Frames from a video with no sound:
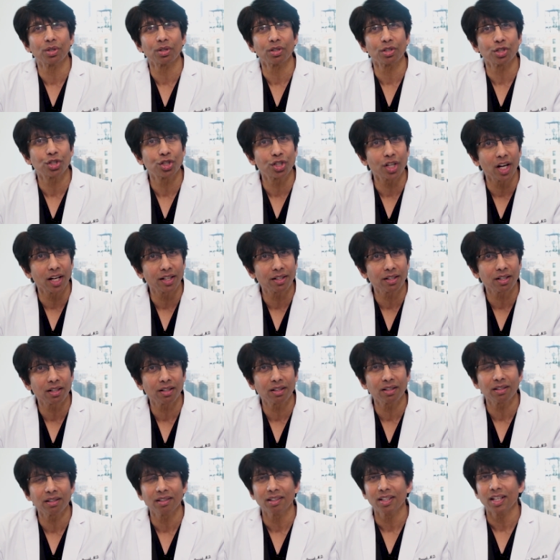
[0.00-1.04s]
your
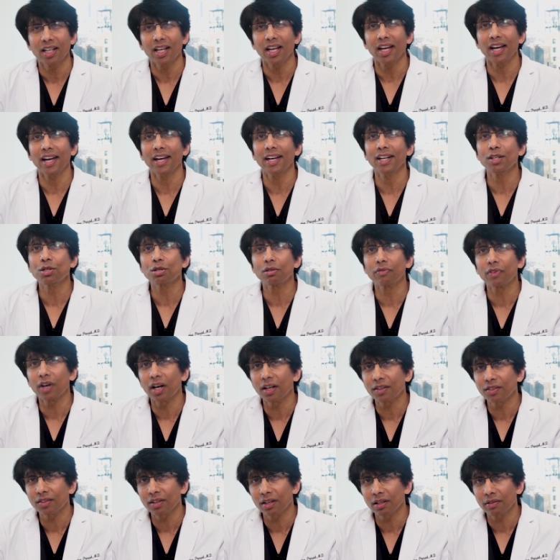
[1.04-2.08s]
gender, age of
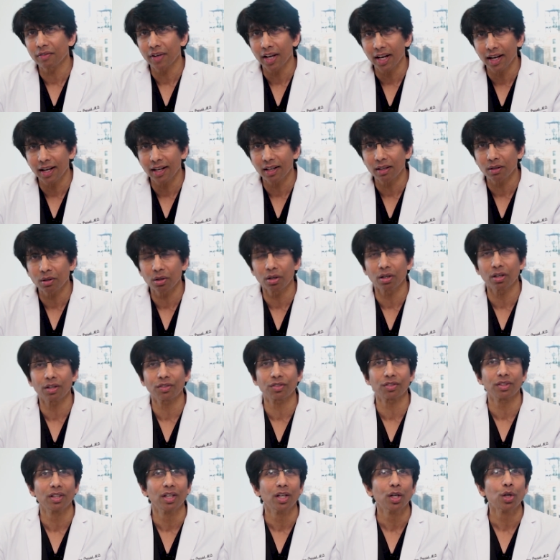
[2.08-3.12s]
onset of hair
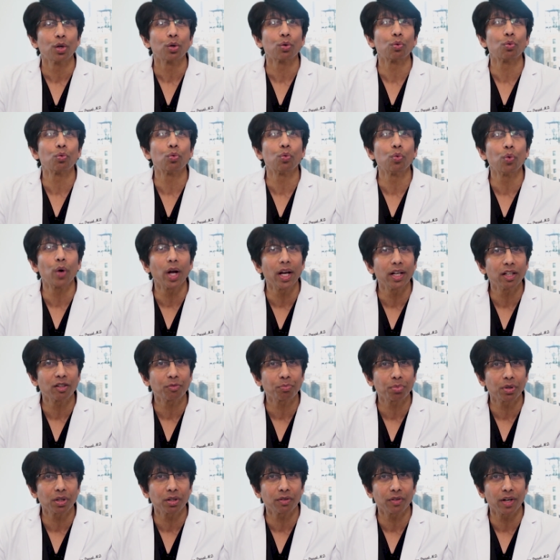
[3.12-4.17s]
loss, rate
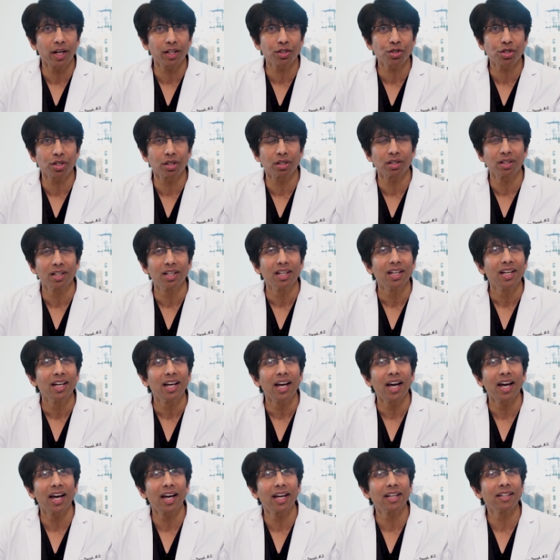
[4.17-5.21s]
of progression,
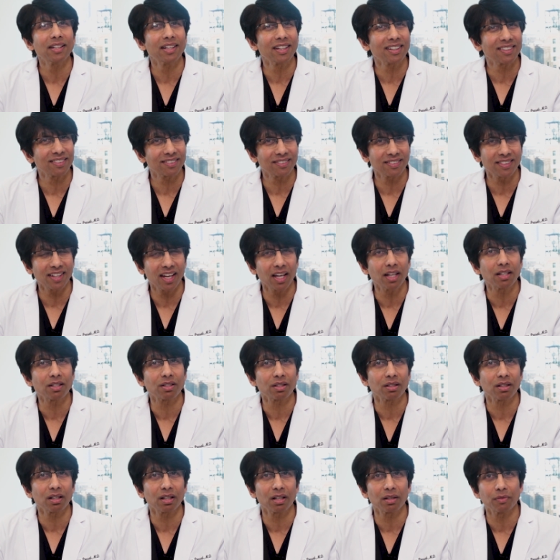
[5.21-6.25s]
and extent
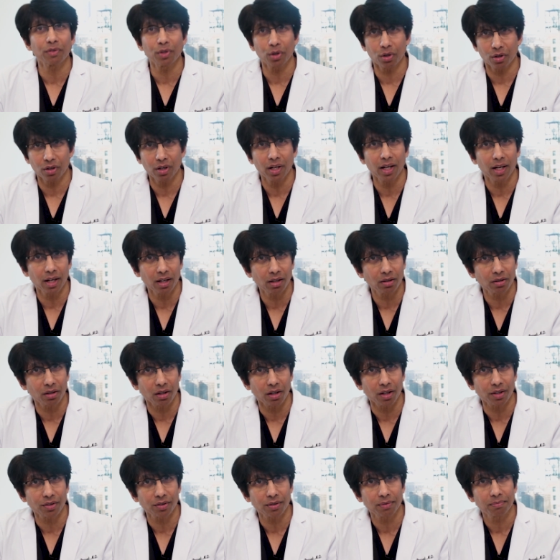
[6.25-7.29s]
of your hair
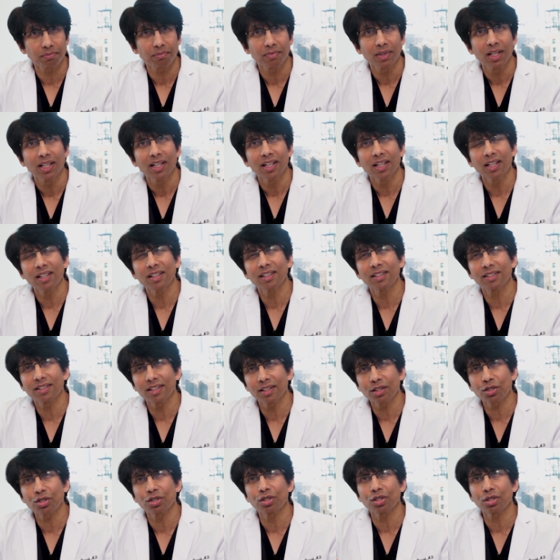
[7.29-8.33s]
loss, in
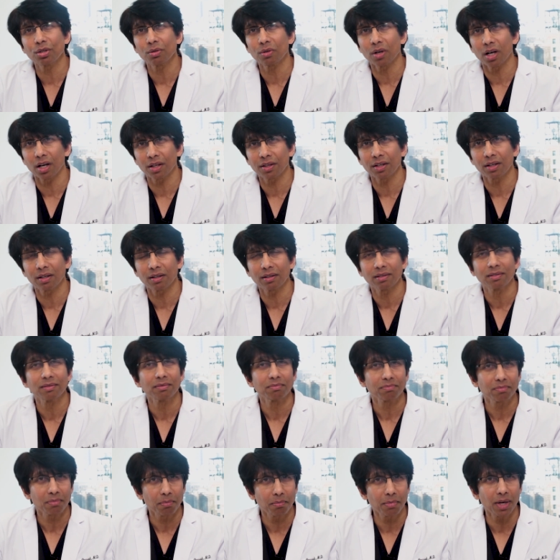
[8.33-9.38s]
addition to other
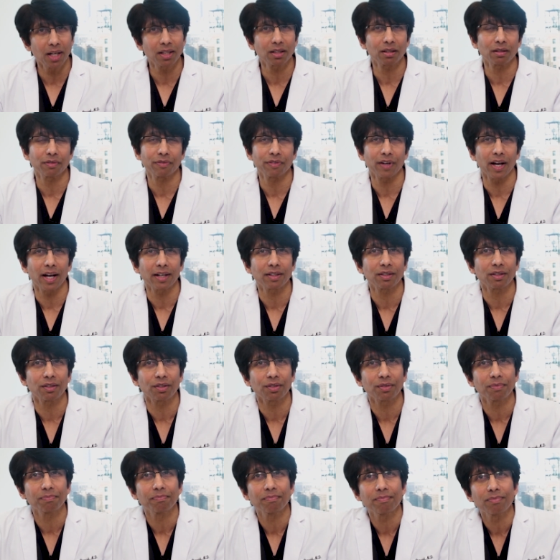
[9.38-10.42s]
medical
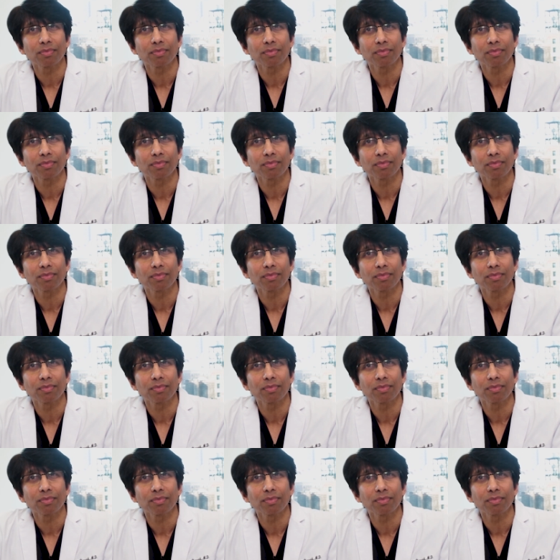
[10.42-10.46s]
factors.